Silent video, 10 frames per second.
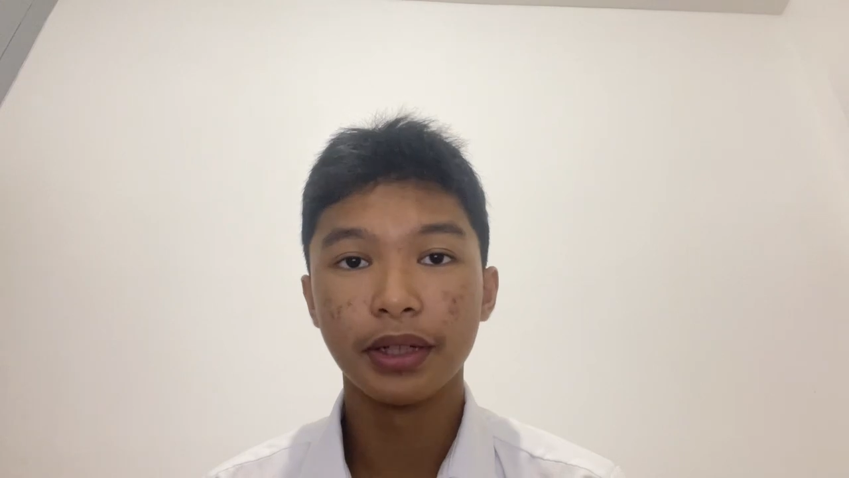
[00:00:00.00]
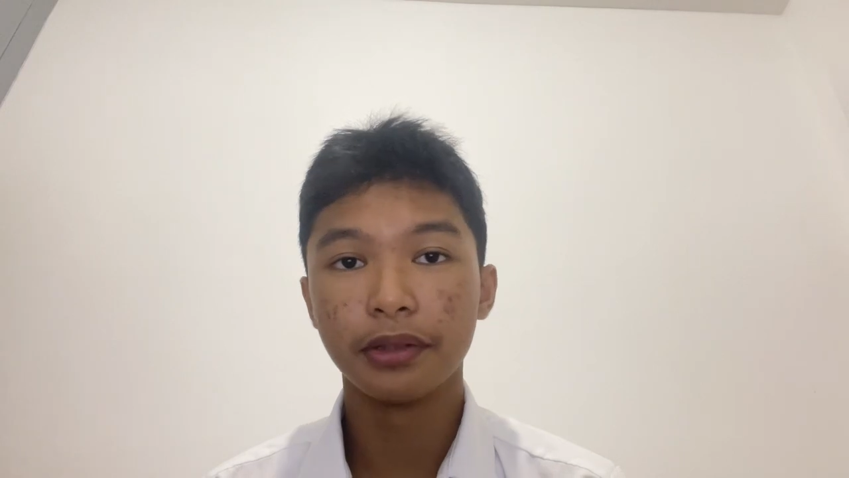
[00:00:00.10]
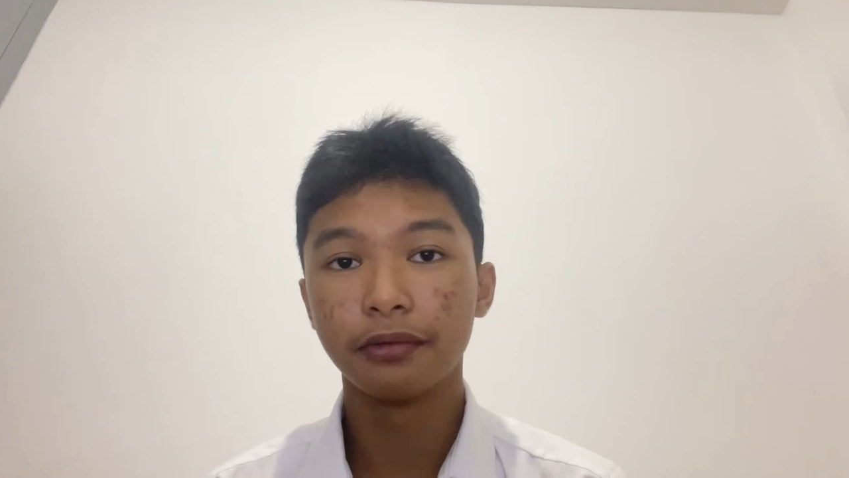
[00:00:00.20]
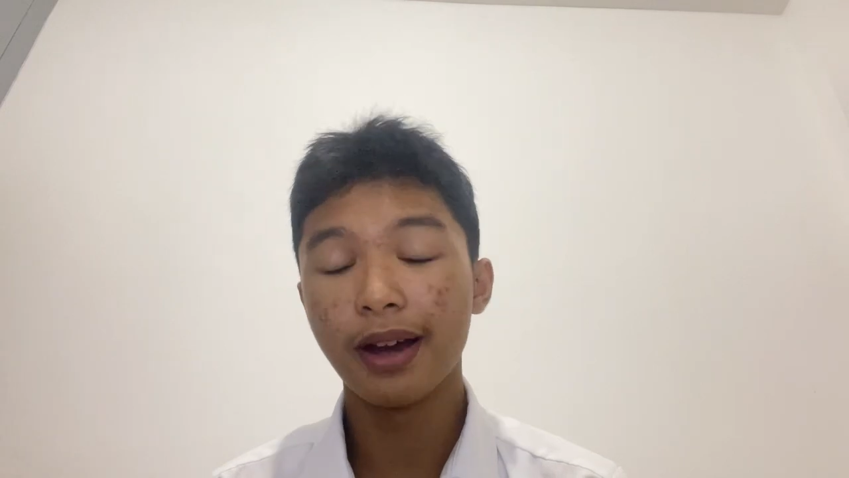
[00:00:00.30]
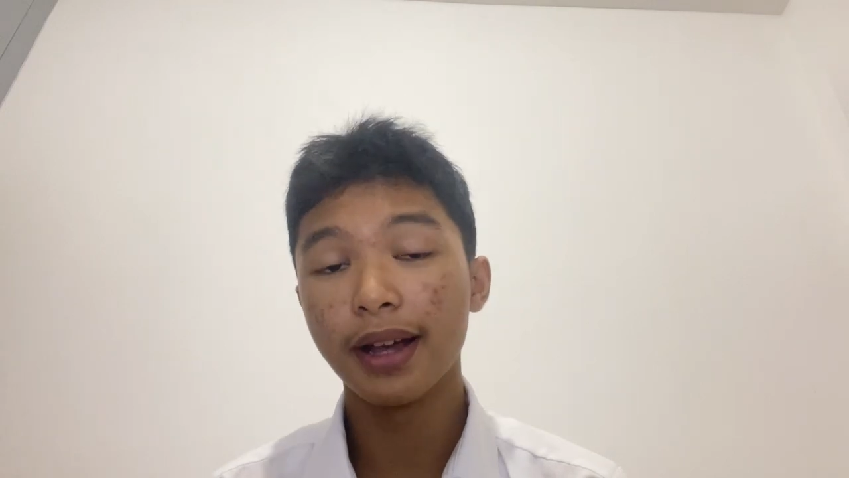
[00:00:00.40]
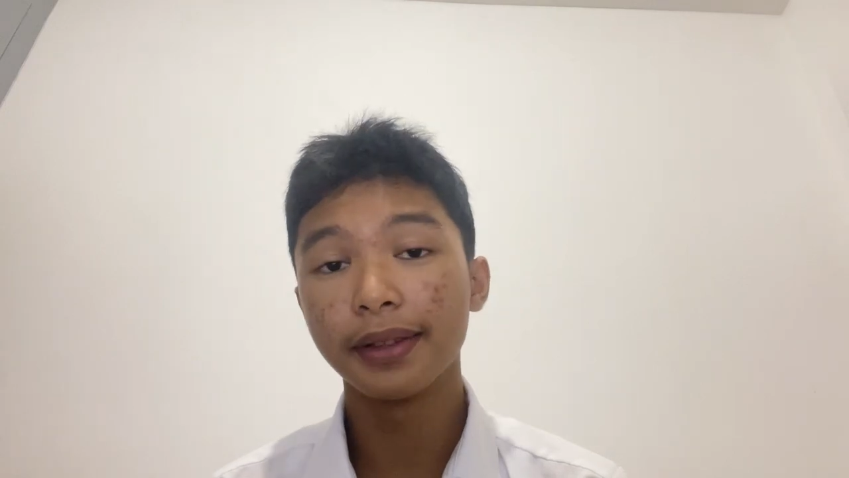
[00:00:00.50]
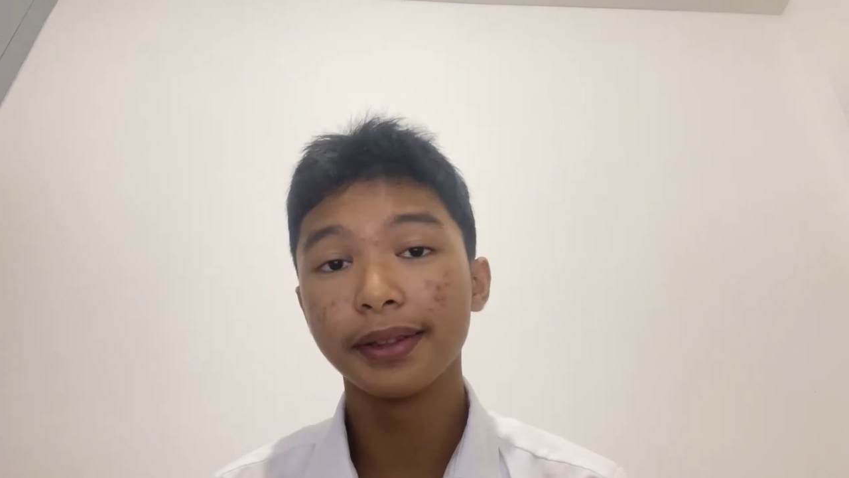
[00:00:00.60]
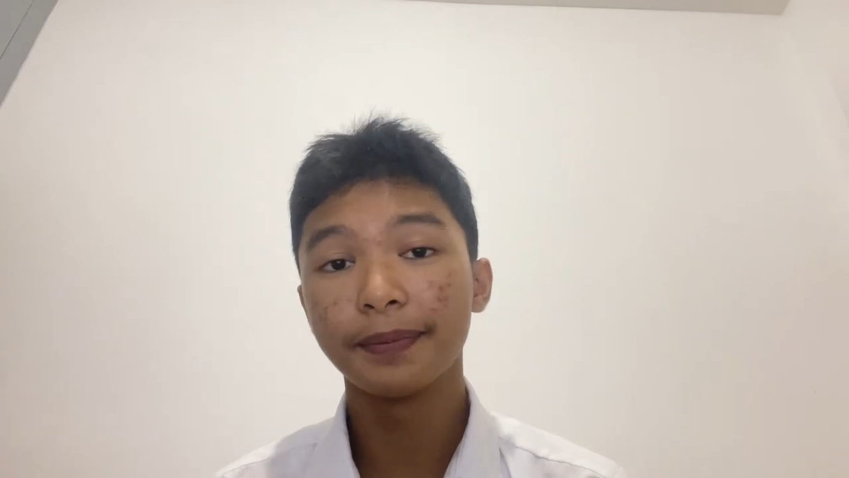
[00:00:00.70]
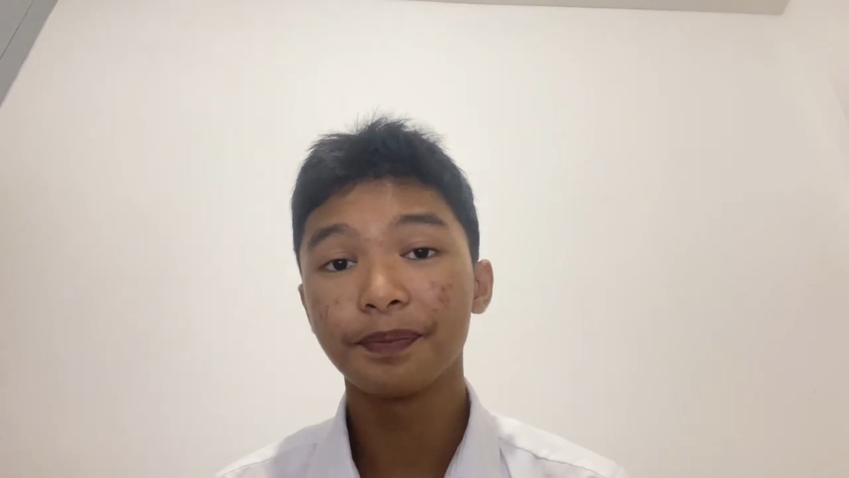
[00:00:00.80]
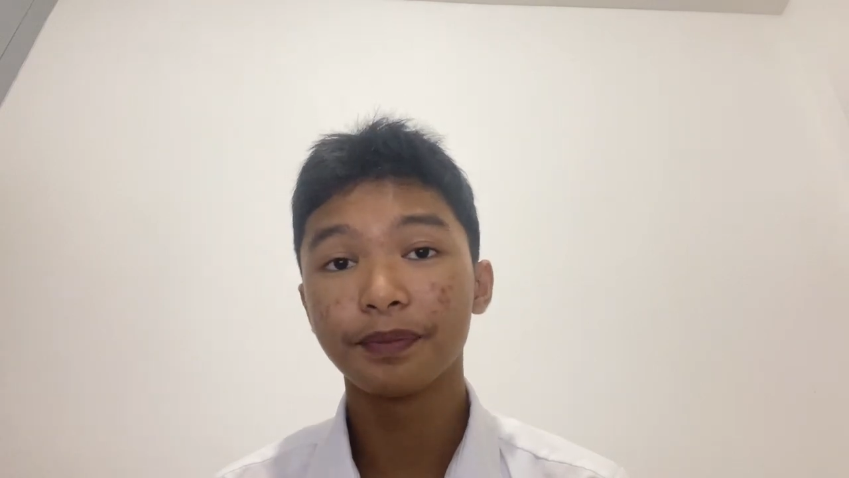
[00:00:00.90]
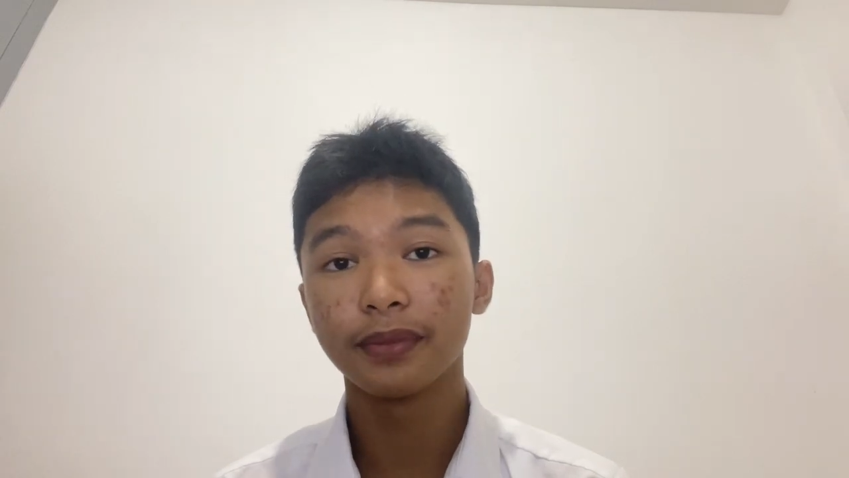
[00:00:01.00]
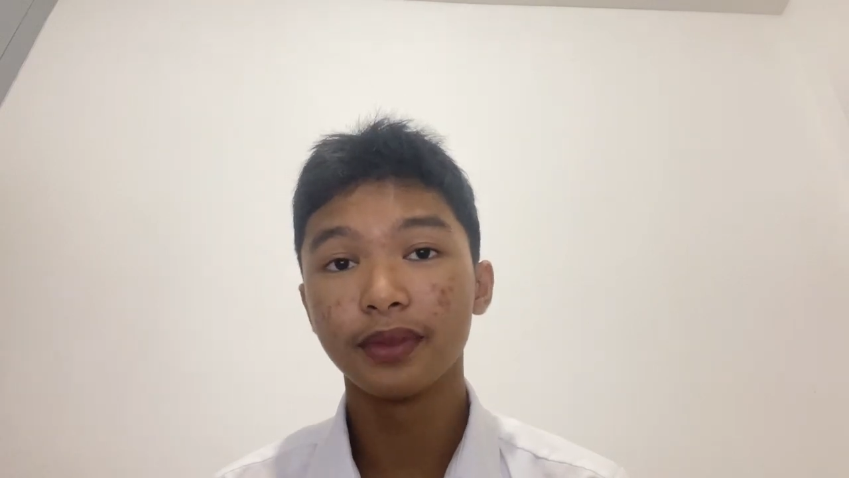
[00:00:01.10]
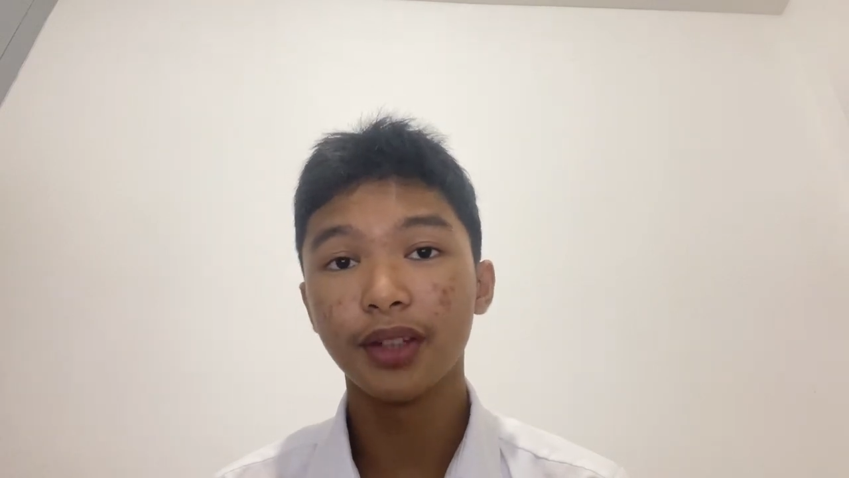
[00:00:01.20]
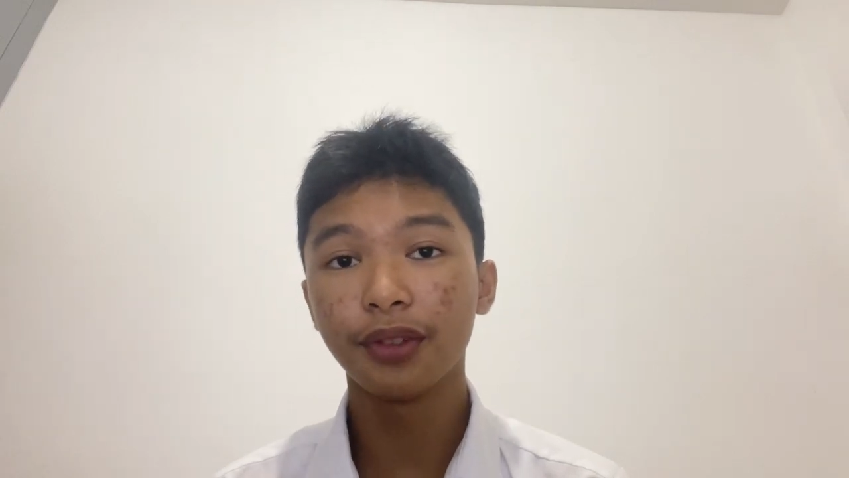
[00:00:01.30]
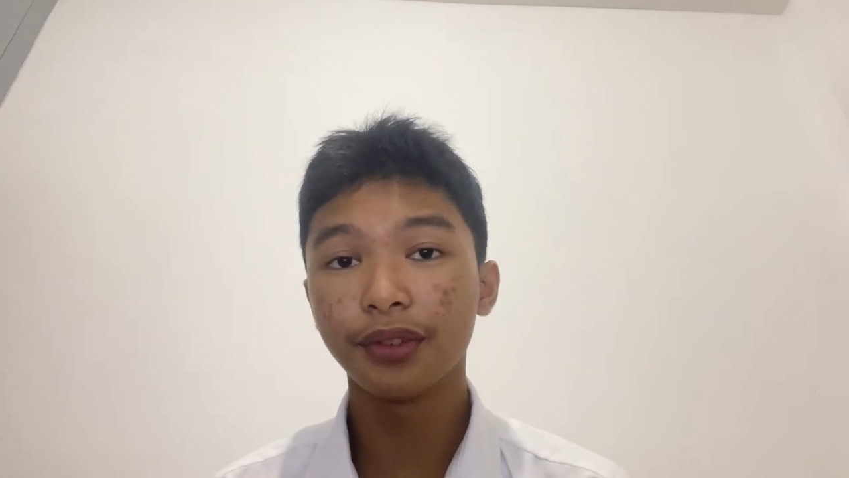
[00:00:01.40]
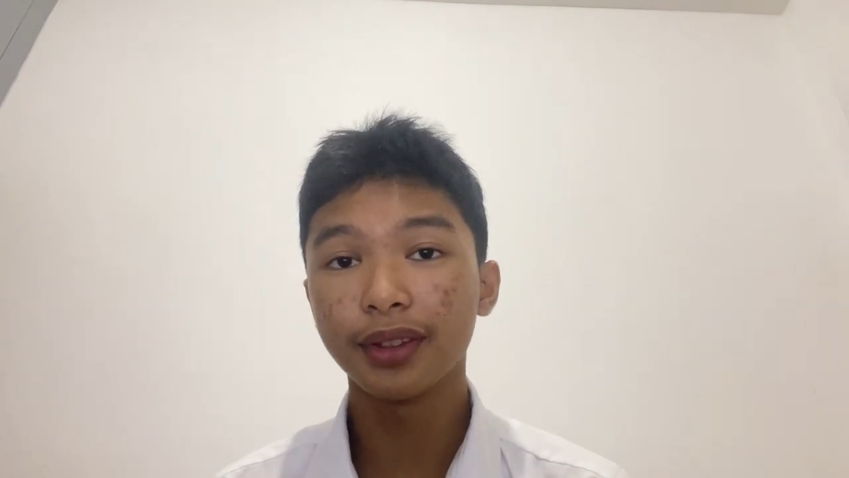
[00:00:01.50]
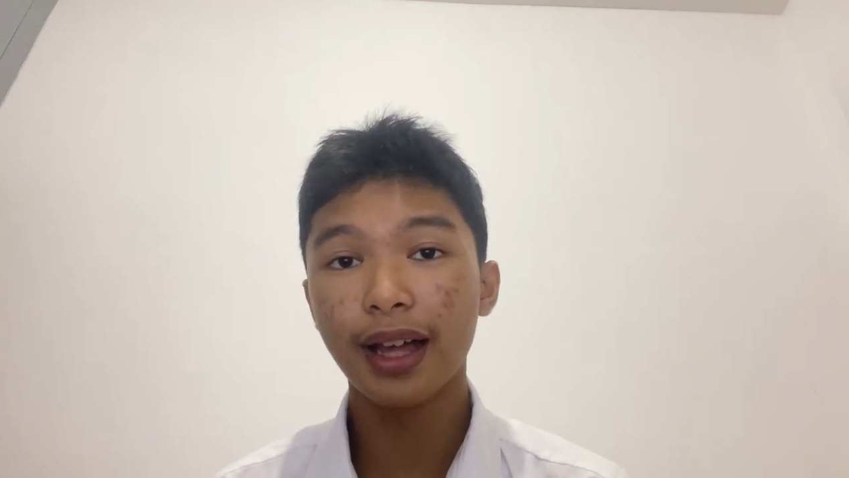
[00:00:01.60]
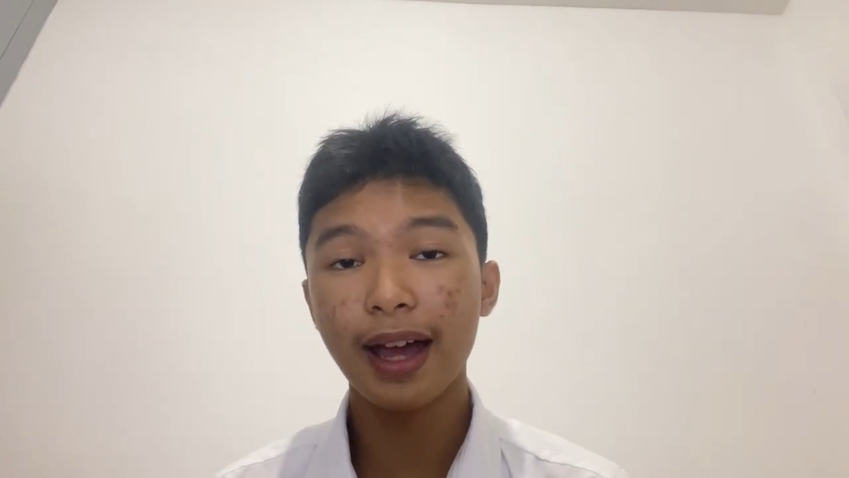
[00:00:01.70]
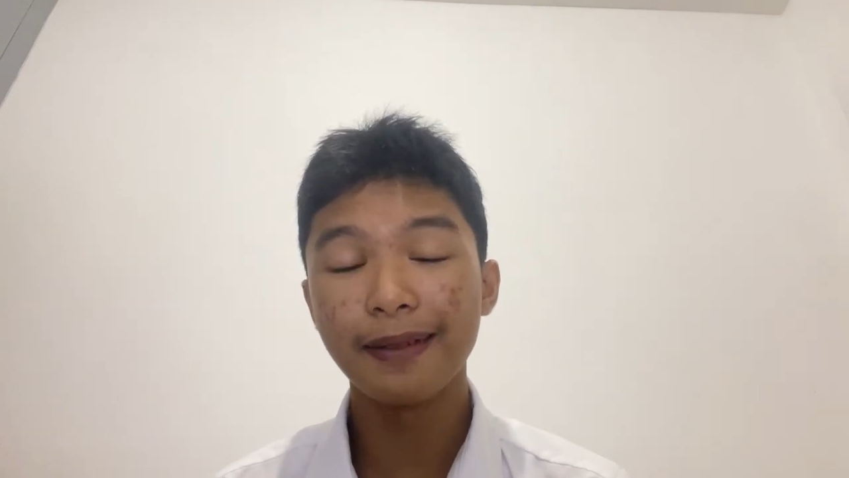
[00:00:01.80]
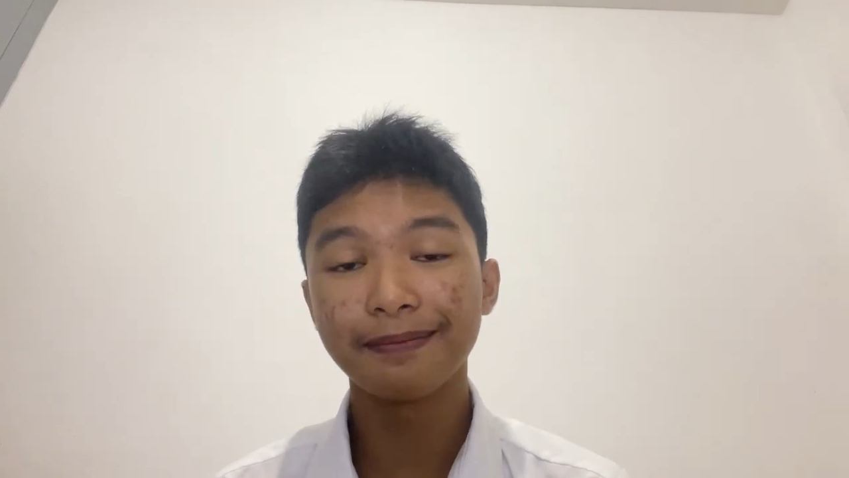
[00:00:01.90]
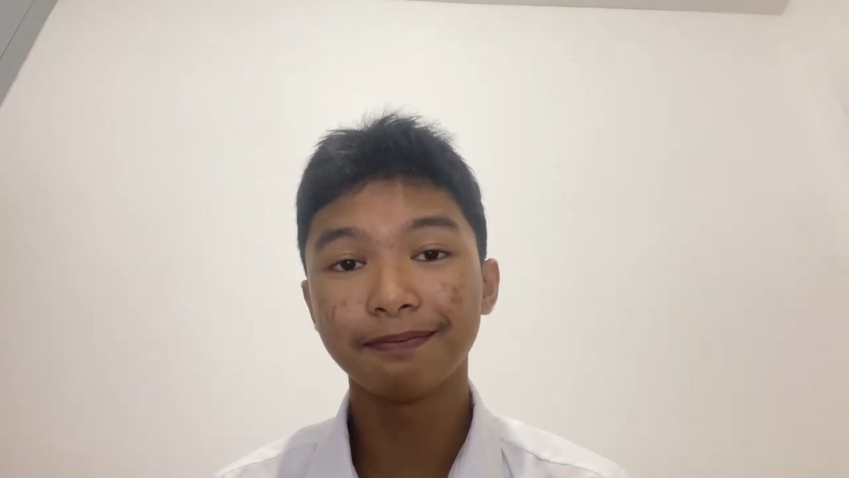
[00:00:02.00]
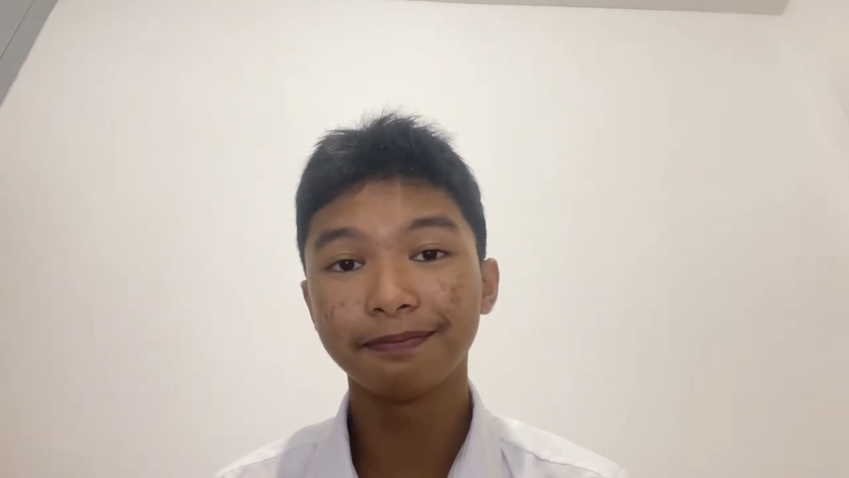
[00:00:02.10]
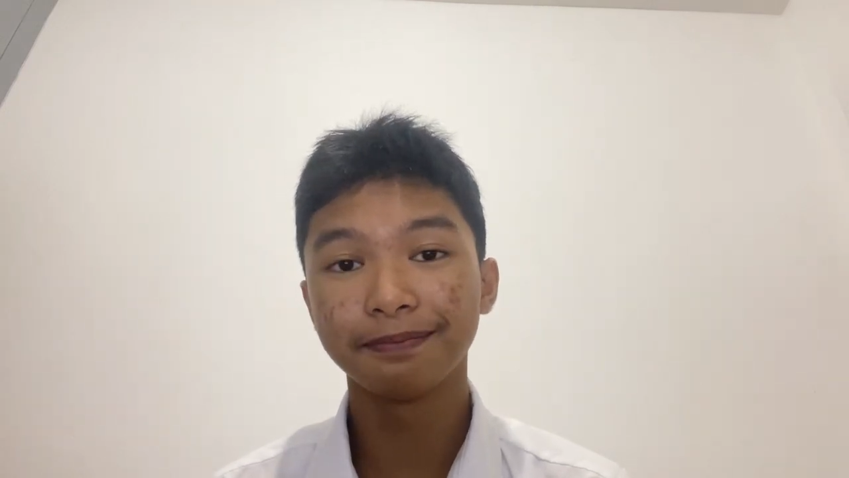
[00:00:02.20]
Well, this was a time